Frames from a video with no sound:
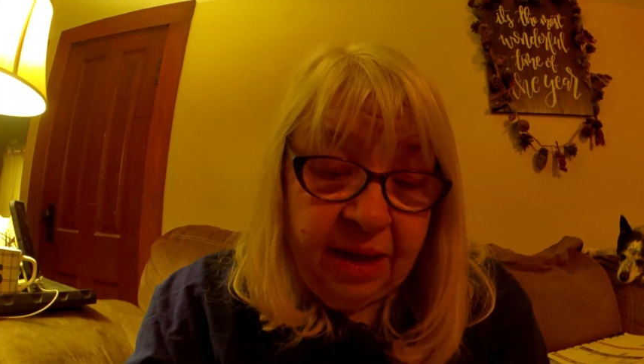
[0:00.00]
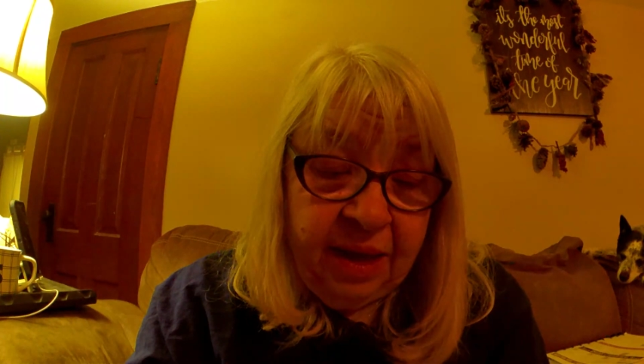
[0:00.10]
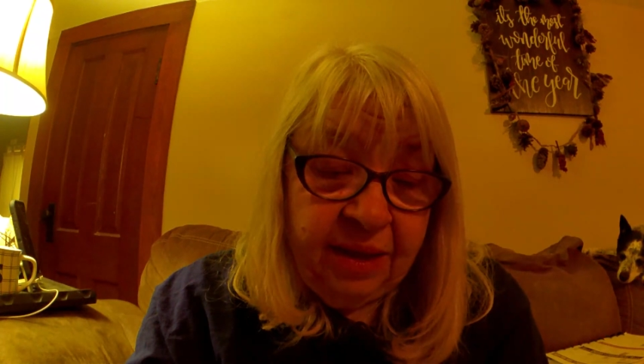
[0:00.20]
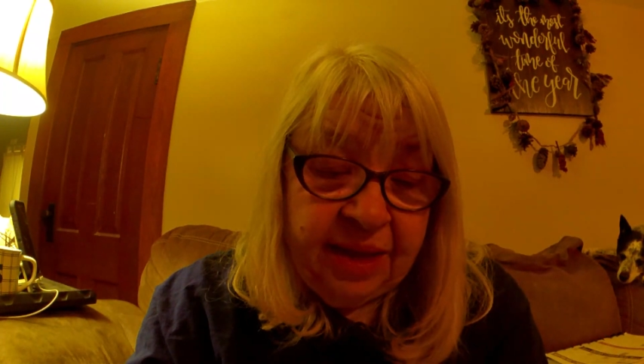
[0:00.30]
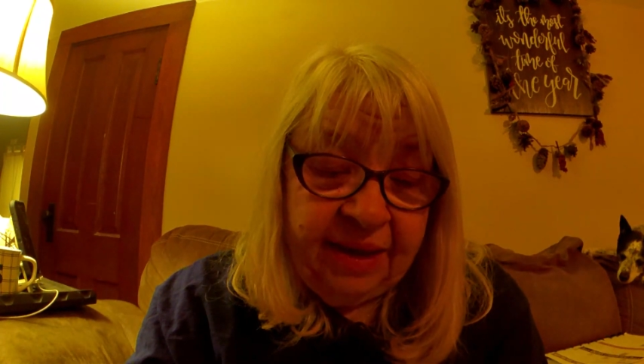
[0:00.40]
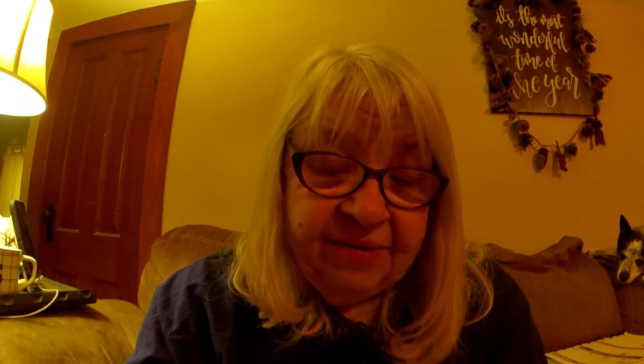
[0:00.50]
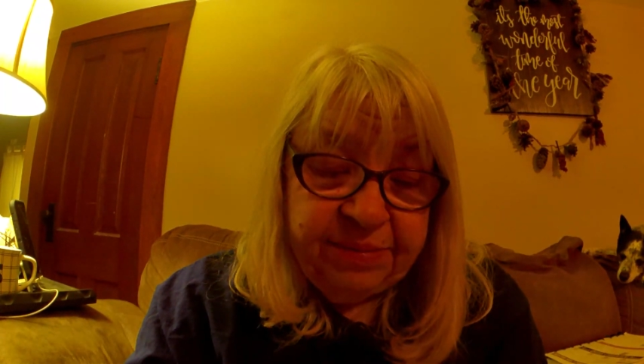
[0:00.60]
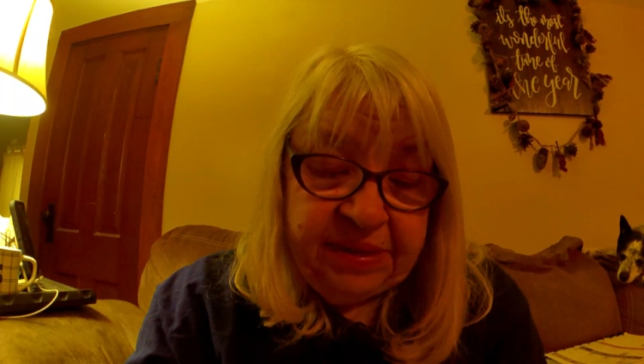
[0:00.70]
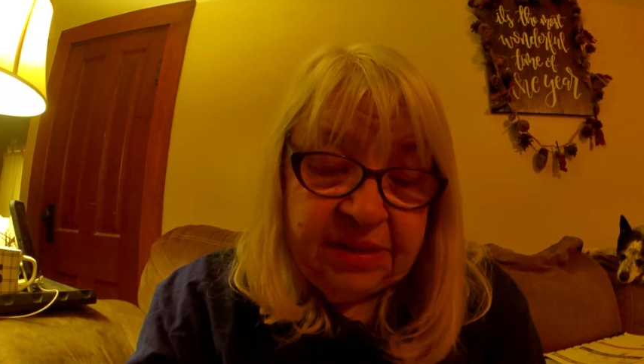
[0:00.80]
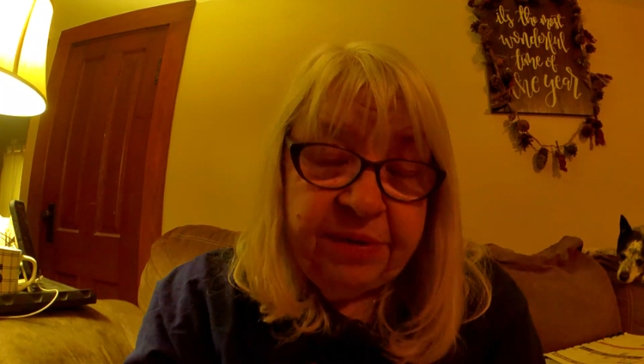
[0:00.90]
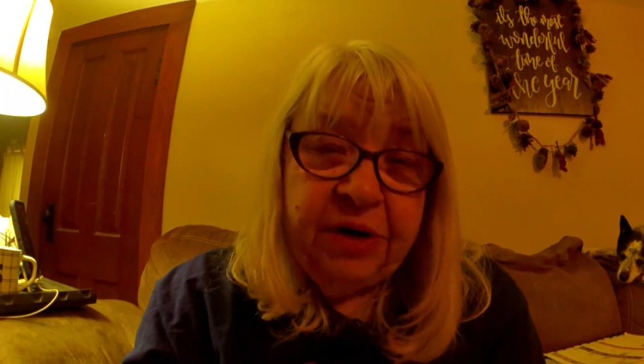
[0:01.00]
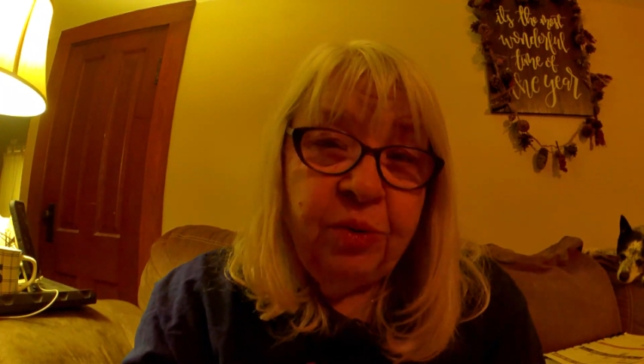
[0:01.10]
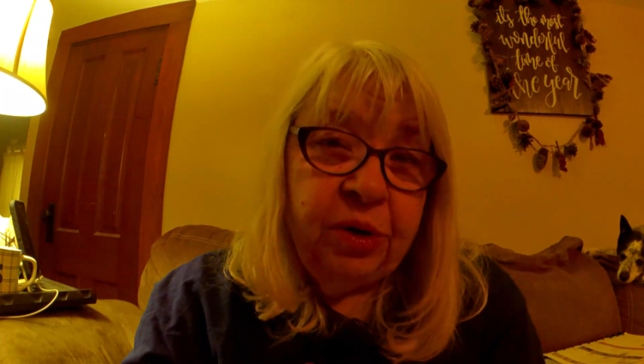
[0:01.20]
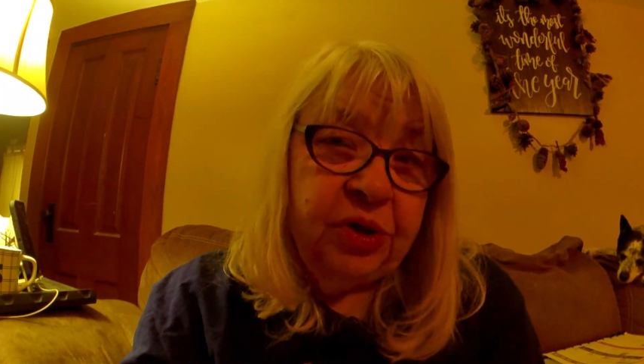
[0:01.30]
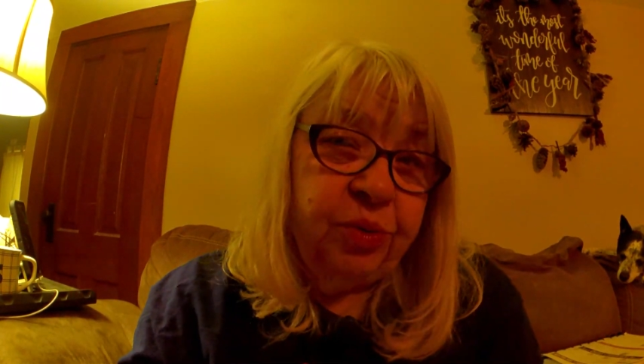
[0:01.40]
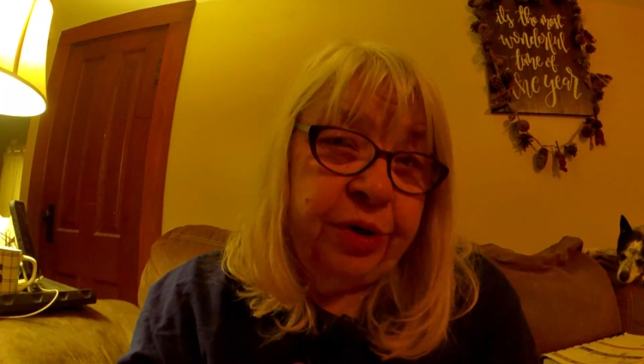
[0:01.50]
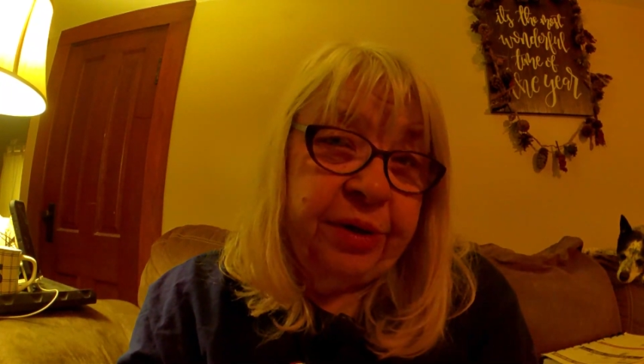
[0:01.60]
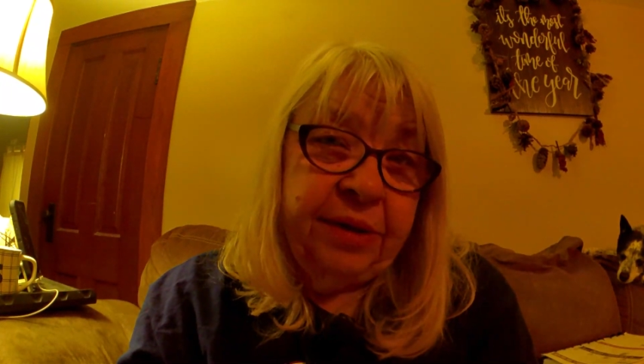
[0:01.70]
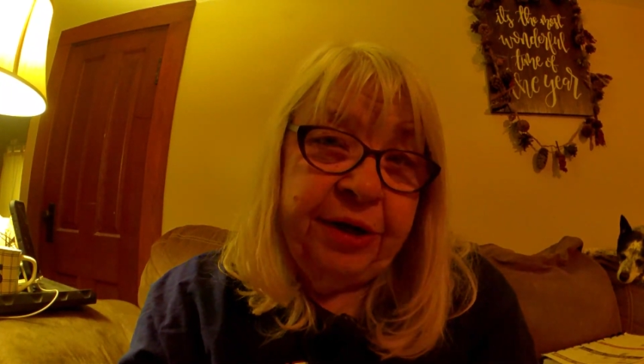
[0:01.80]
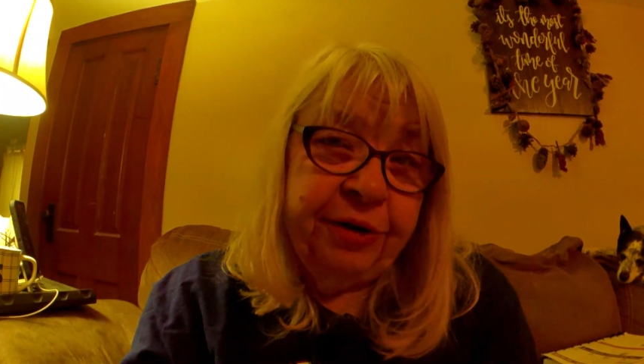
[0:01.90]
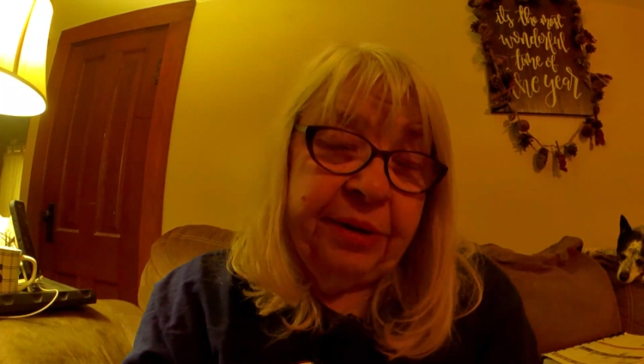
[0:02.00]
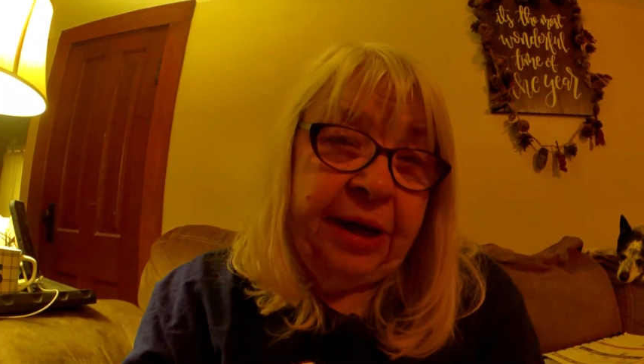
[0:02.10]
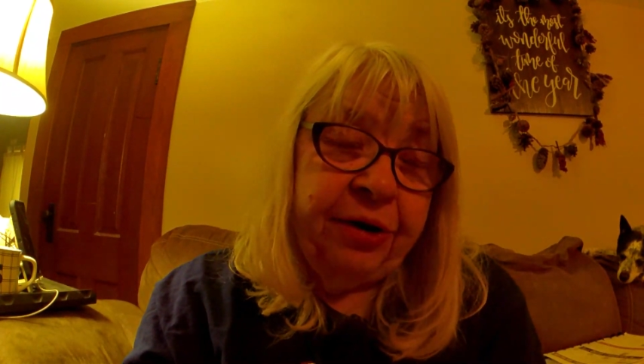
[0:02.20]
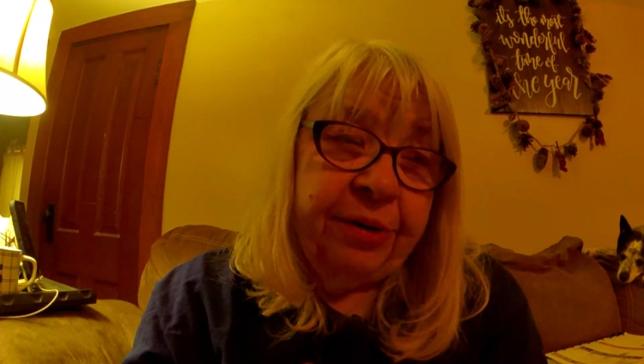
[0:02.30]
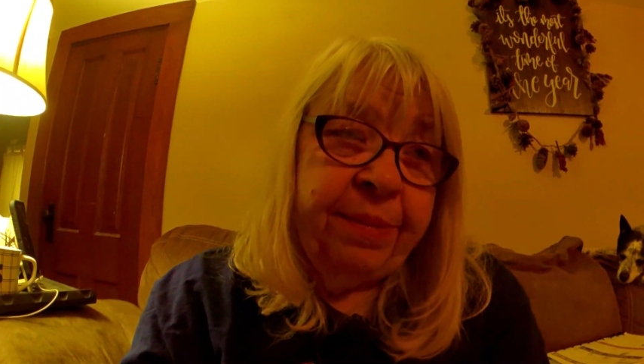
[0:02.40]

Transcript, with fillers: and that gives me something to work toward, you know, later.